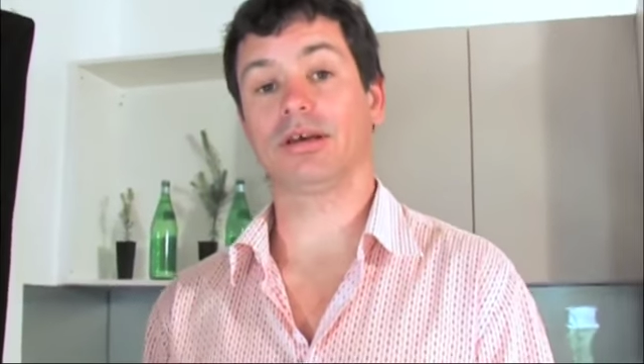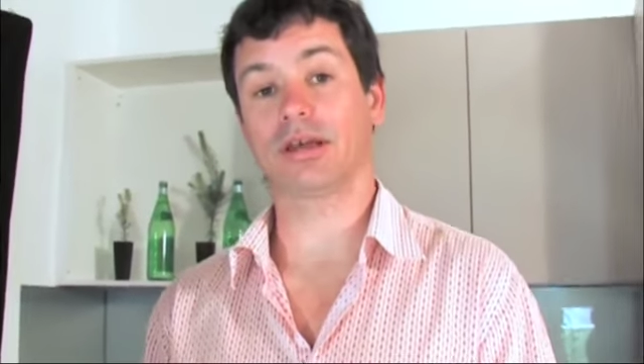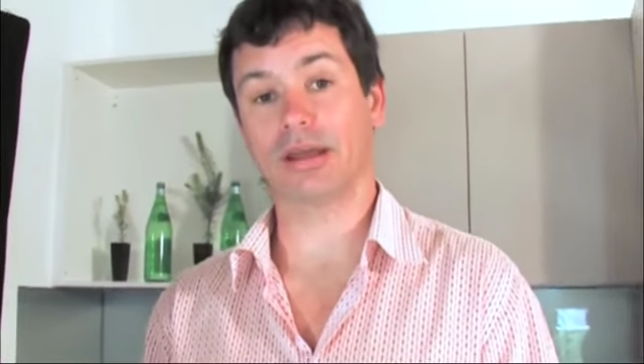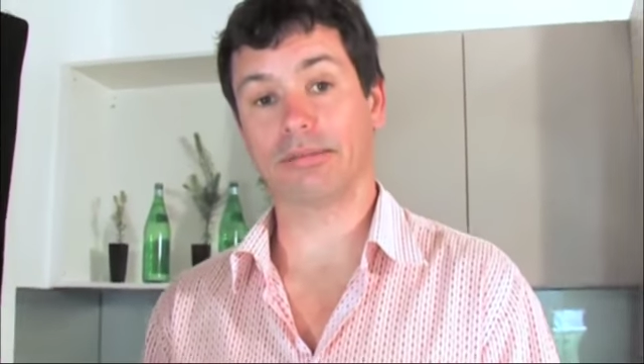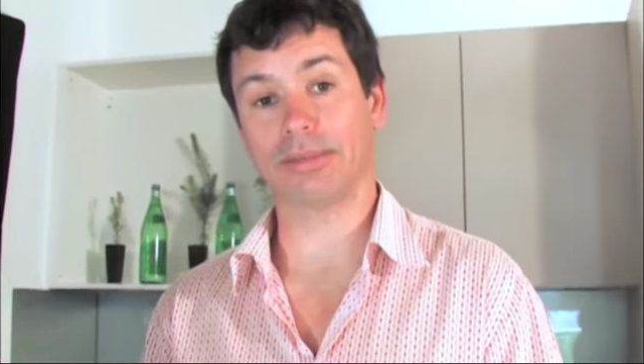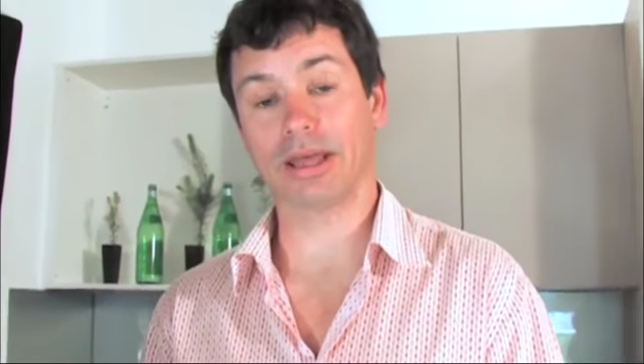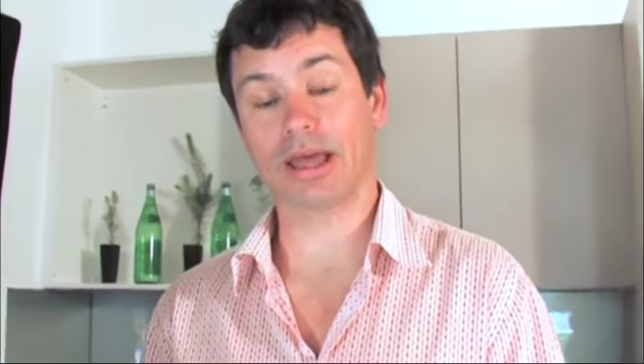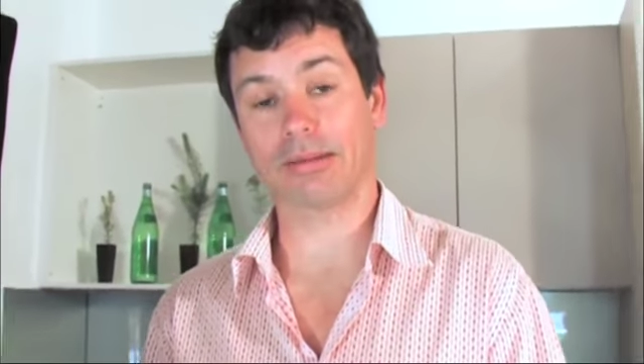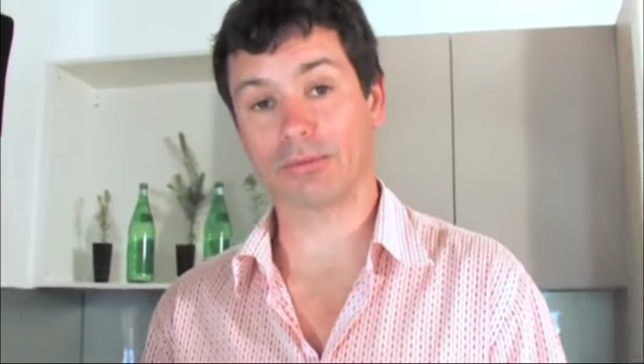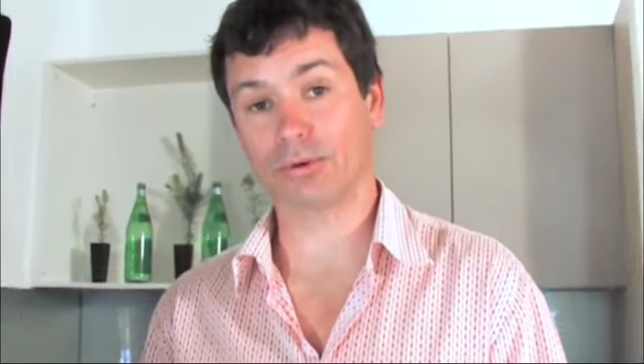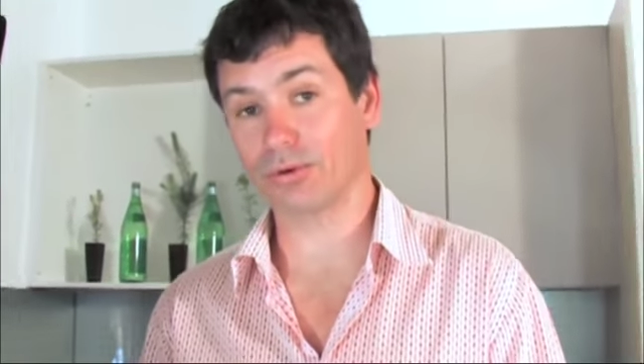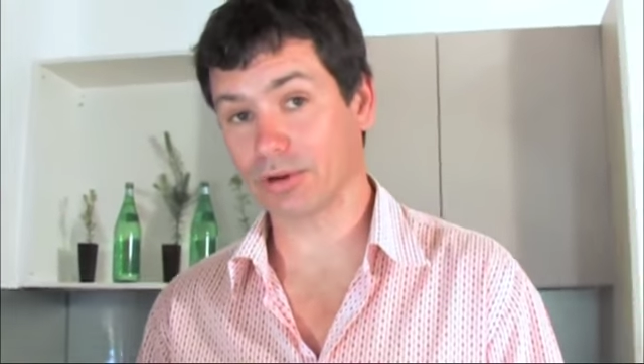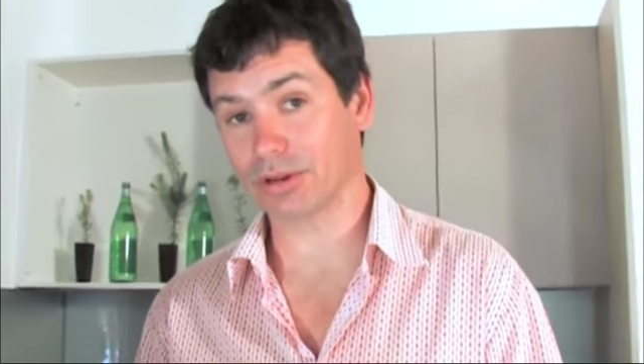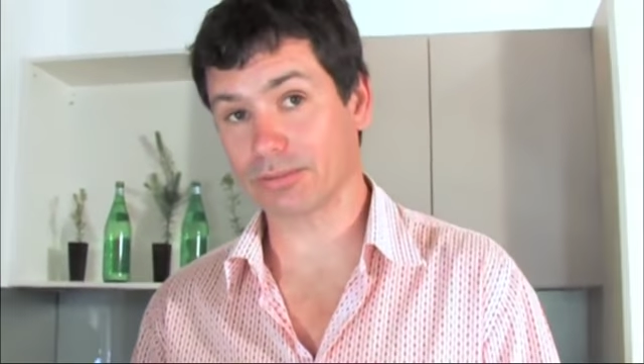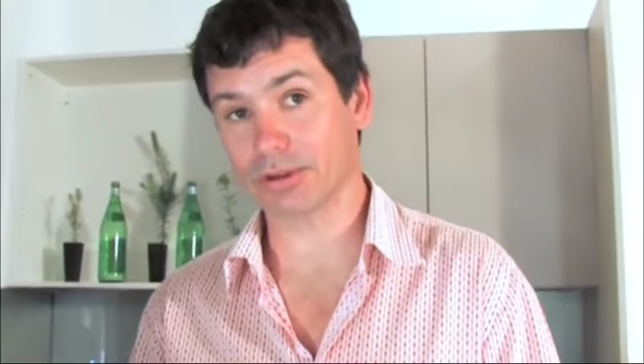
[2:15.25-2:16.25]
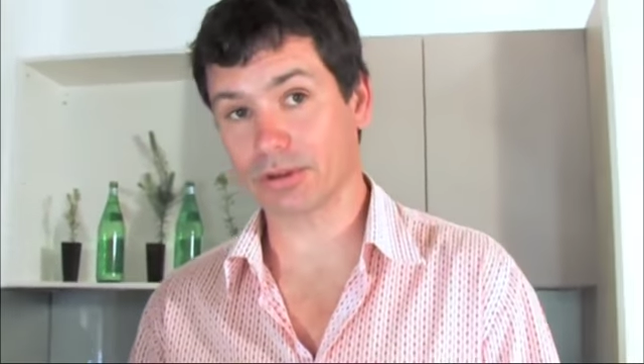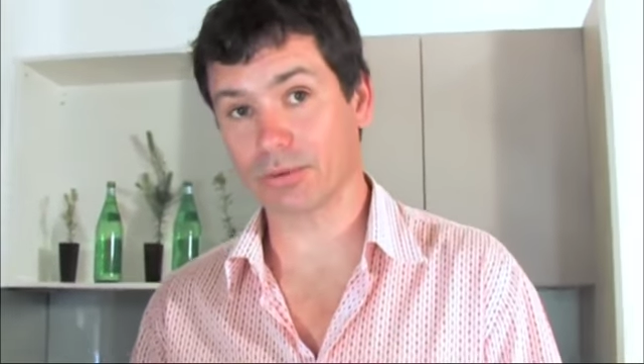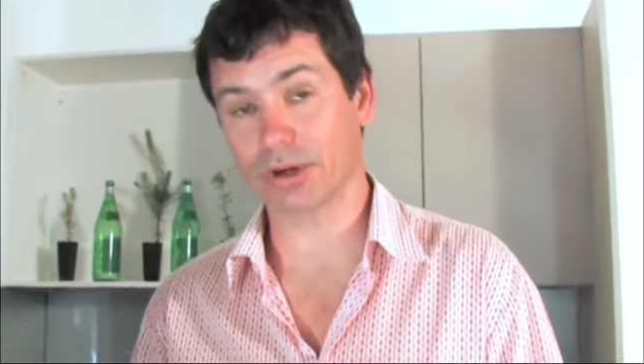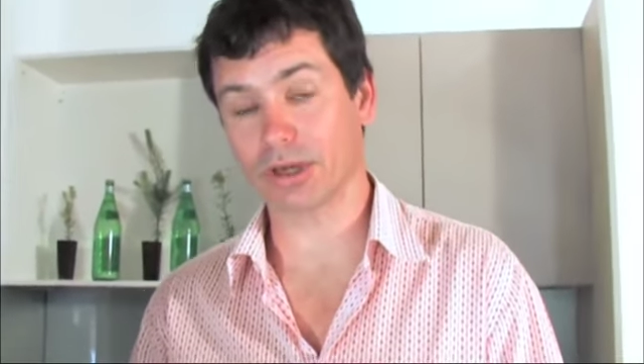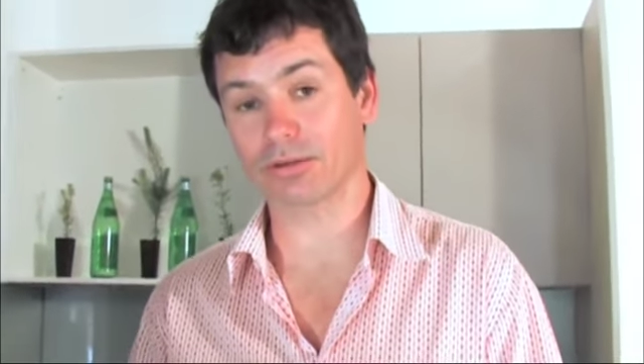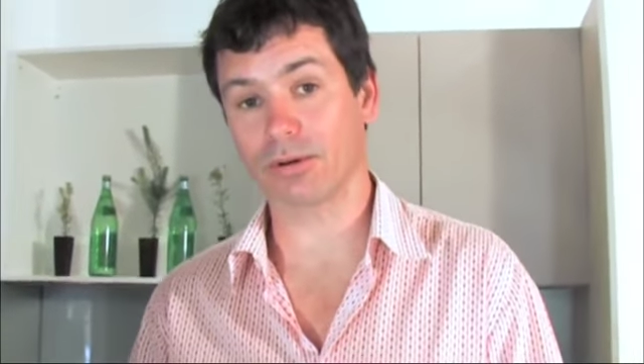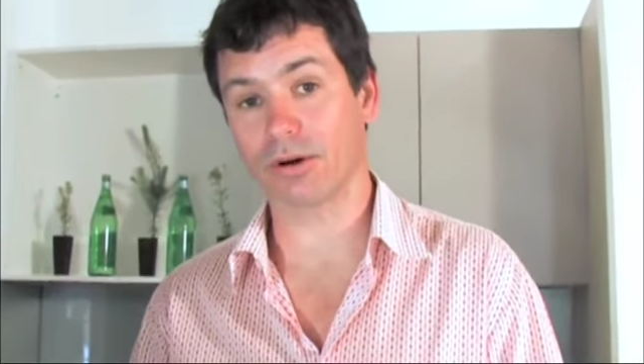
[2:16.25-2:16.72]
and become crisp as
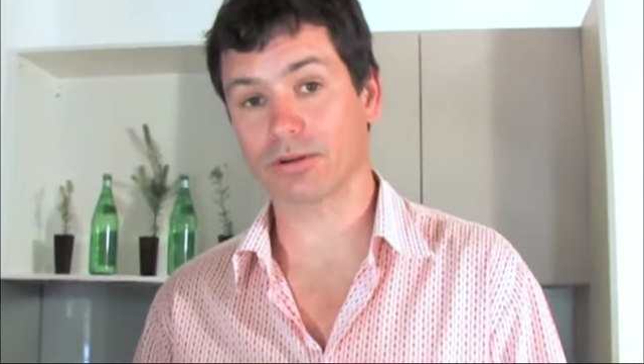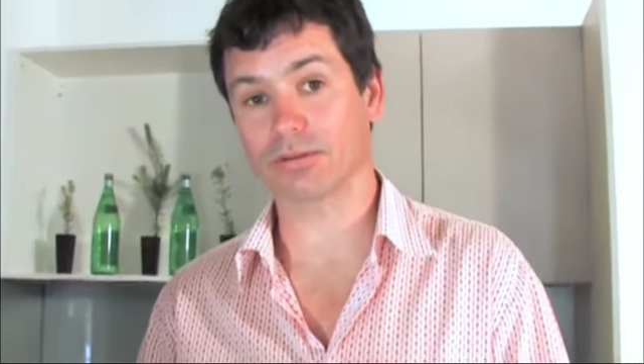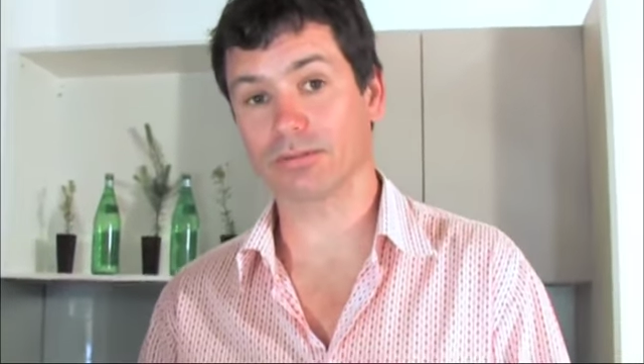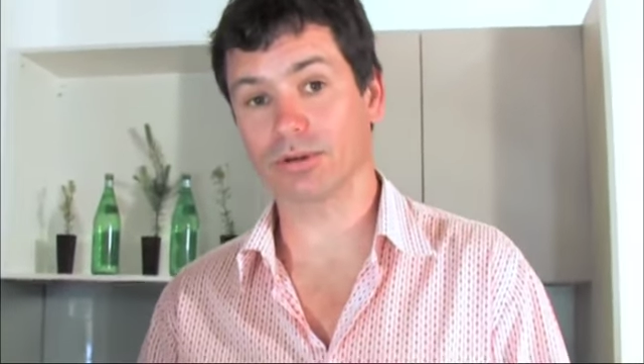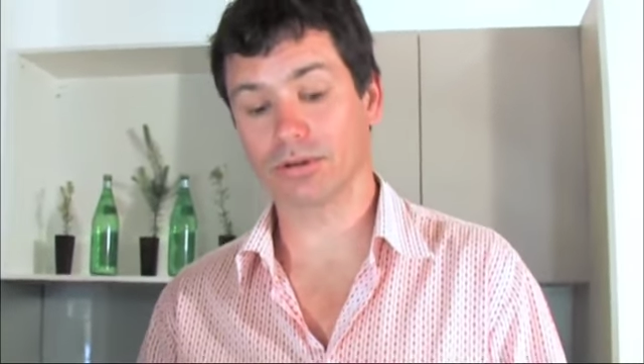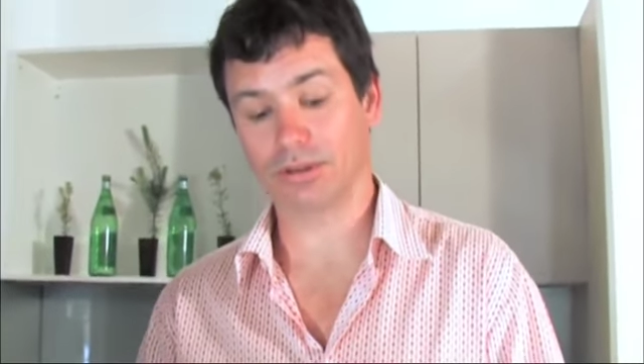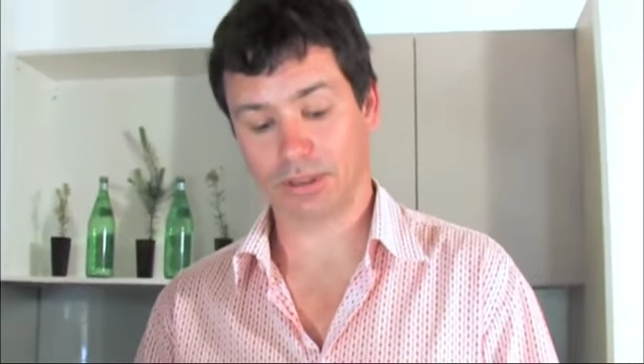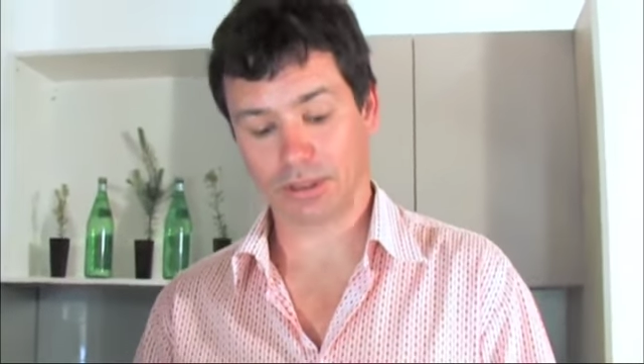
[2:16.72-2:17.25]
quick as possible.